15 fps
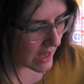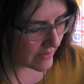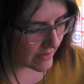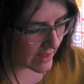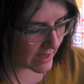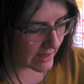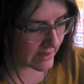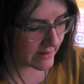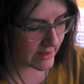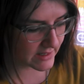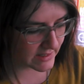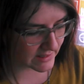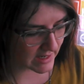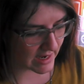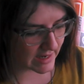And then
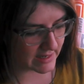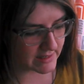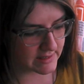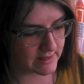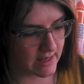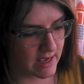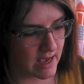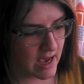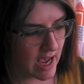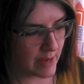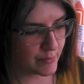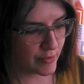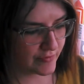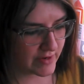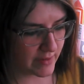this size,
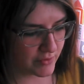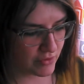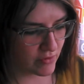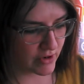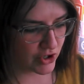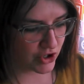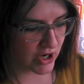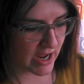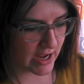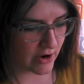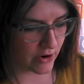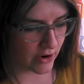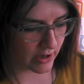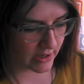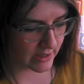I moved up to a J
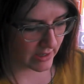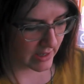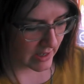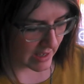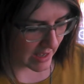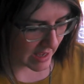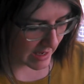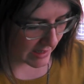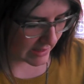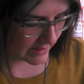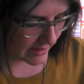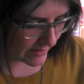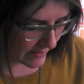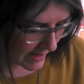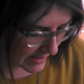hook. And then